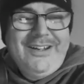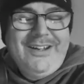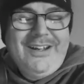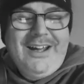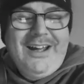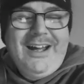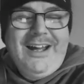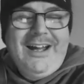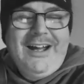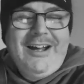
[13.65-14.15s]

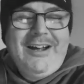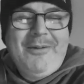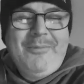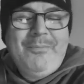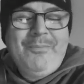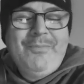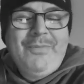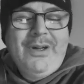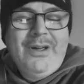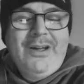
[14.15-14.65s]

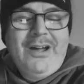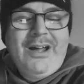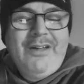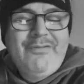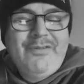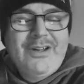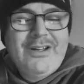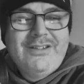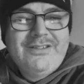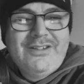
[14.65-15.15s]
I
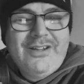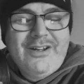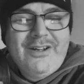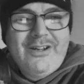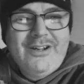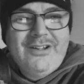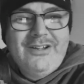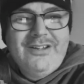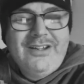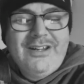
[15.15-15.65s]
first
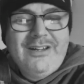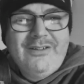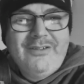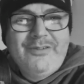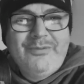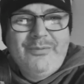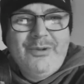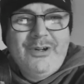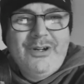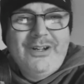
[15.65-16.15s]
heard
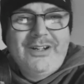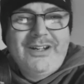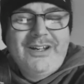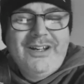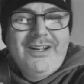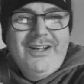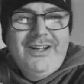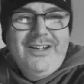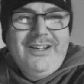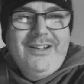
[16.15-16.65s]
Iarla's work,
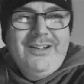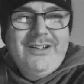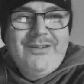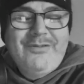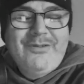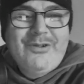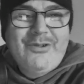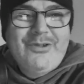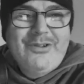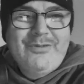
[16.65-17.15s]

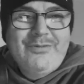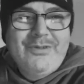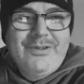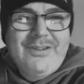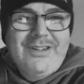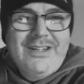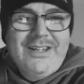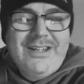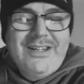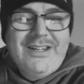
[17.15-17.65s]
of course,
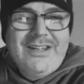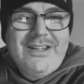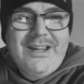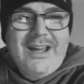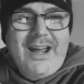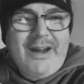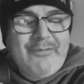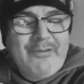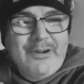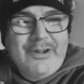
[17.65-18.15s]
with the
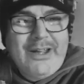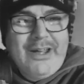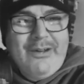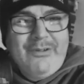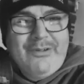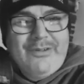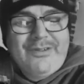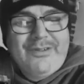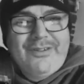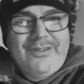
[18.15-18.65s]

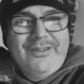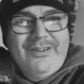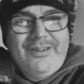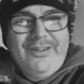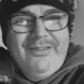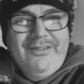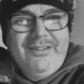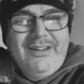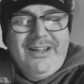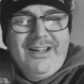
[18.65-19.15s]
Afro-Celts
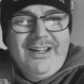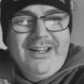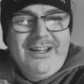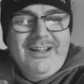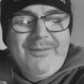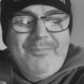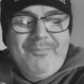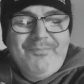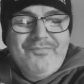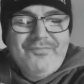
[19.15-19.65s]

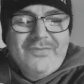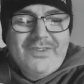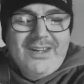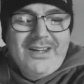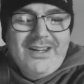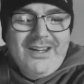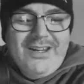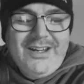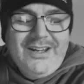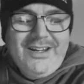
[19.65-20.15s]

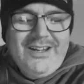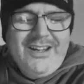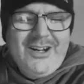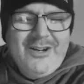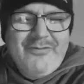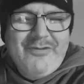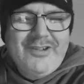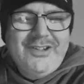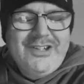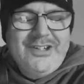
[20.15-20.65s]

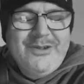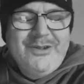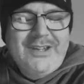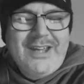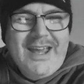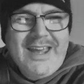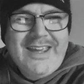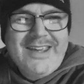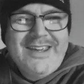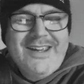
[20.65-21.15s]
over in the
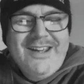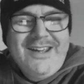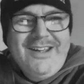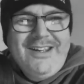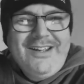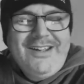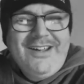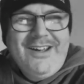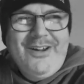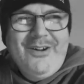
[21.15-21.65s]
UK.
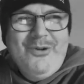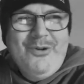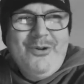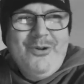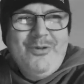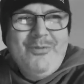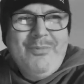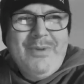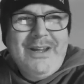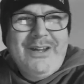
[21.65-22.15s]

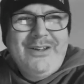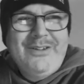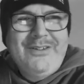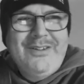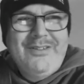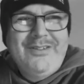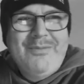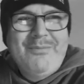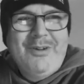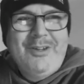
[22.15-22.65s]
Oh my
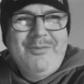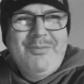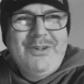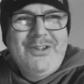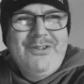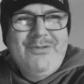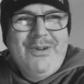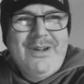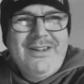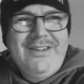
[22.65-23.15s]
goodness, it must
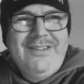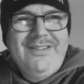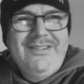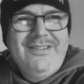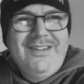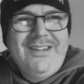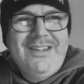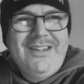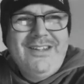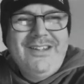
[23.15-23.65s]
be
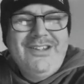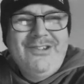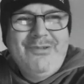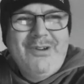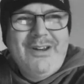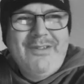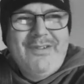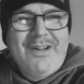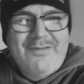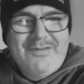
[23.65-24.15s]

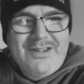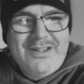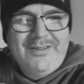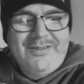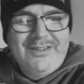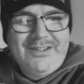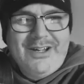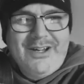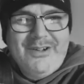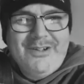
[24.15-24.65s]
25
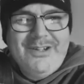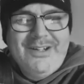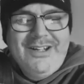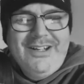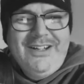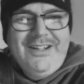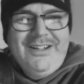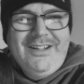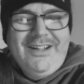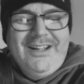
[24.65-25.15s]
years ago.
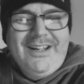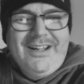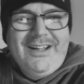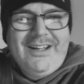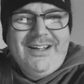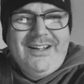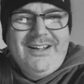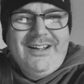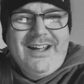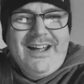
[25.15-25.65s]

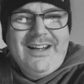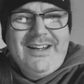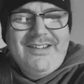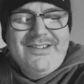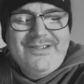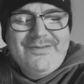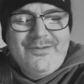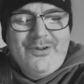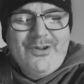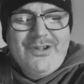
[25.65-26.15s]
And
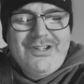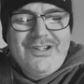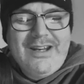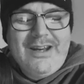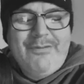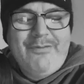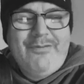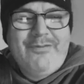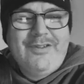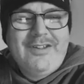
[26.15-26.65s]
it's a voice you
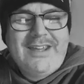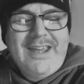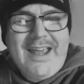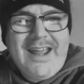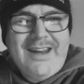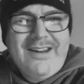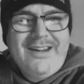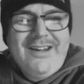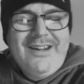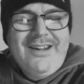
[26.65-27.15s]
never forget.